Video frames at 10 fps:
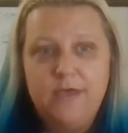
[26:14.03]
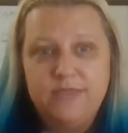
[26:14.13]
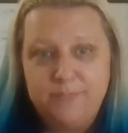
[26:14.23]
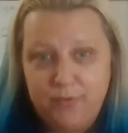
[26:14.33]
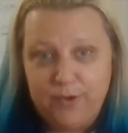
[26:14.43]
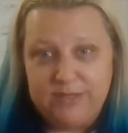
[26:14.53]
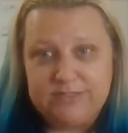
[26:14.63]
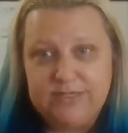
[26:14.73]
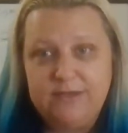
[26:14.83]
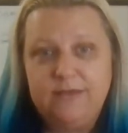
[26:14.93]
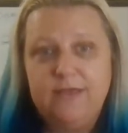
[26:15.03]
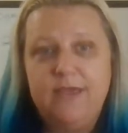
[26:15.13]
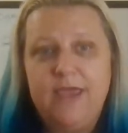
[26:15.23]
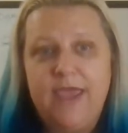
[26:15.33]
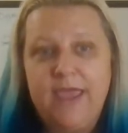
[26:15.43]
the point
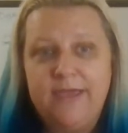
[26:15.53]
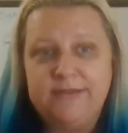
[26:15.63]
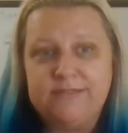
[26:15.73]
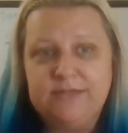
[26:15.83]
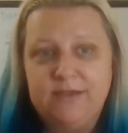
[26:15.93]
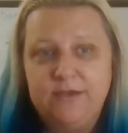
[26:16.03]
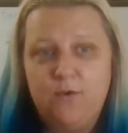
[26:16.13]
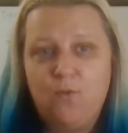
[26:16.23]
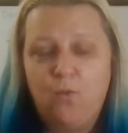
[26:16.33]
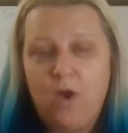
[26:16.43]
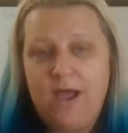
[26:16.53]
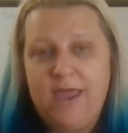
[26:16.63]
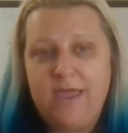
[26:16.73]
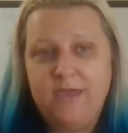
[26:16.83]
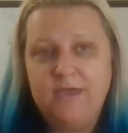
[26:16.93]
and
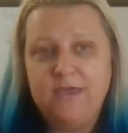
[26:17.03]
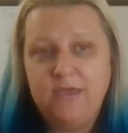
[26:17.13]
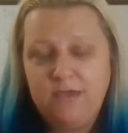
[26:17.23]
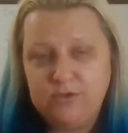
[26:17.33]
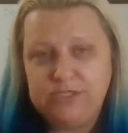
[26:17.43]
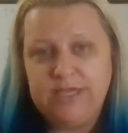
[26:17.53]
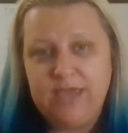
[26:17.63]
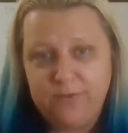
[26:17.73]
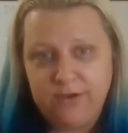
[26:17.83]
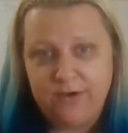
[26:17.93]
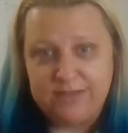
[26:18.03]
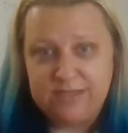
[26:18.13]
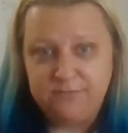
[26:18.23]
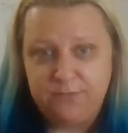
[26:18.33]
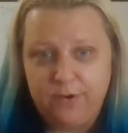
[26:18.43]
why you should get what you're
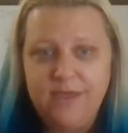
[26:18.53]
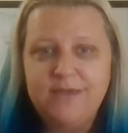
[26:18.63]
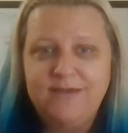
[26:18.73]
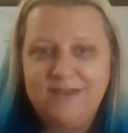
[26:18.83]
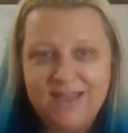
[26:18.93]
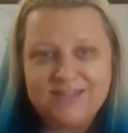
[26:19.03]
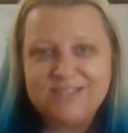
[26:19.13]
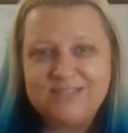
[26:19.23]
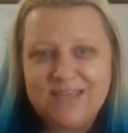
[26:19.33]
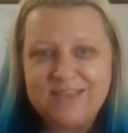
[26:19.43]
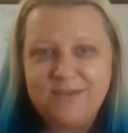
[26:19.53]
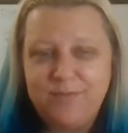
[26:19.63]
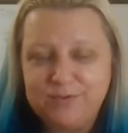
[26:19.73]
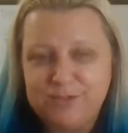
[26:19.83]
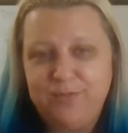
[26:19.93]
asking for. Not just that the
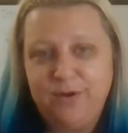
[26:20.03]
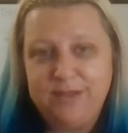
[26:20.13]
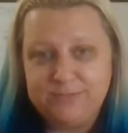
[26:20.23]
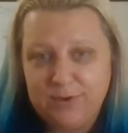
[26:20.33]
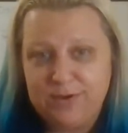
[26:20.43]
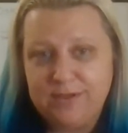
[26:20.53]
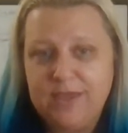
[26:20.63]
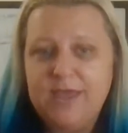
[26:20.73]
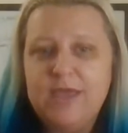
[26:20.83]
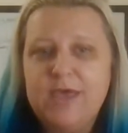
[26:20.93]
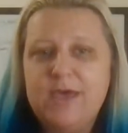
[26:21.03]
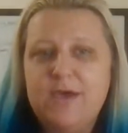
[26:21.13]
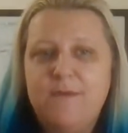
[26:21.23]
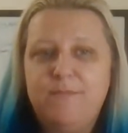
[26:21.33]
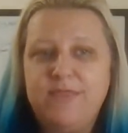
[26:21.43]
opposing party is wrong,
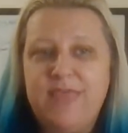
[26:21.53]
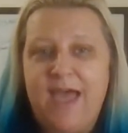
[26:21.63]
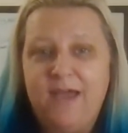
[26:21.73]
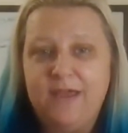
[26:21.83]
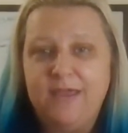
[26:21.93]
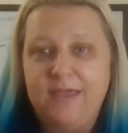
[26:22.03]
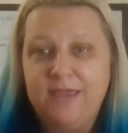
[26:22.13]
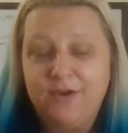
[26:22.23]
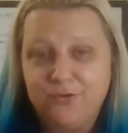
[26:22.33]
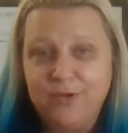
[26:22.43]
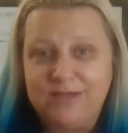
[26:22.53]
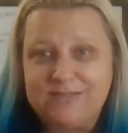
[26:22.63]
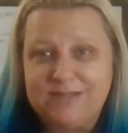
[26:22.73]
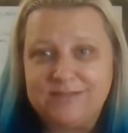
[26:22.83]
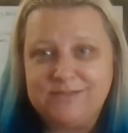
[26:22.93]
but that
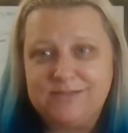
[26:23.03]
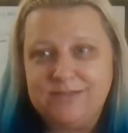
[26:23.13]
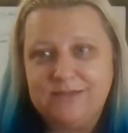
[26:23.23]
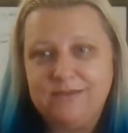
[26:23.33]
incorrectness